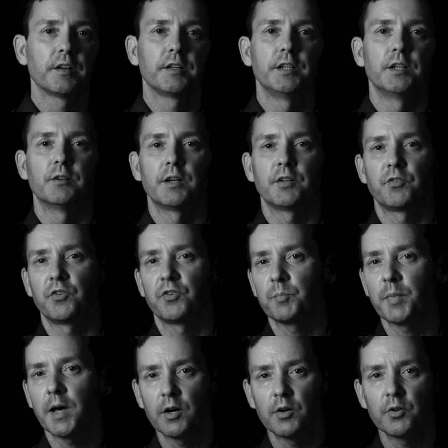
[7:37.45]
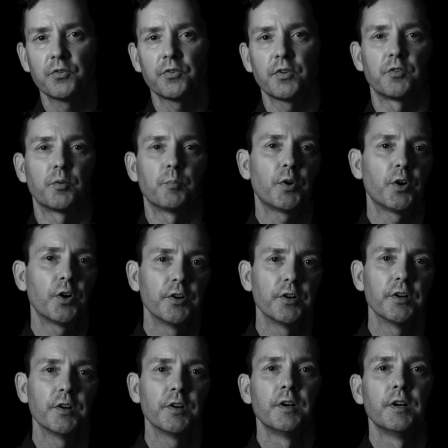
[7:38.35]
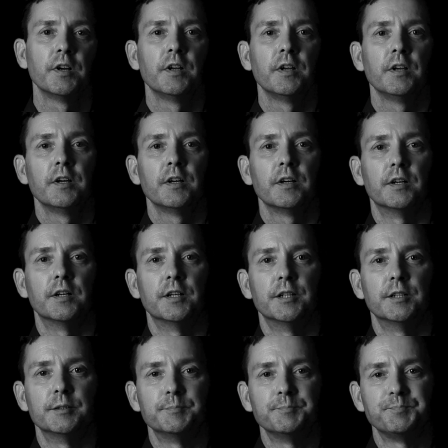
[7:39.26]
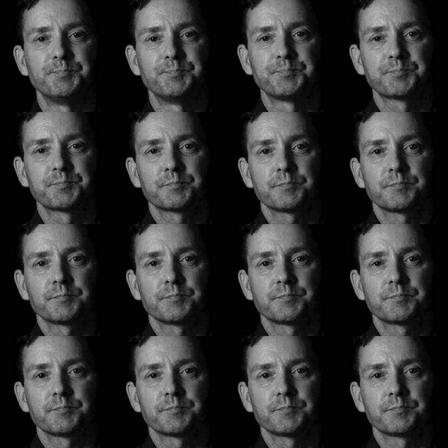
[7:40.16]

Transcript: you know, as a spouse, as a partner, um,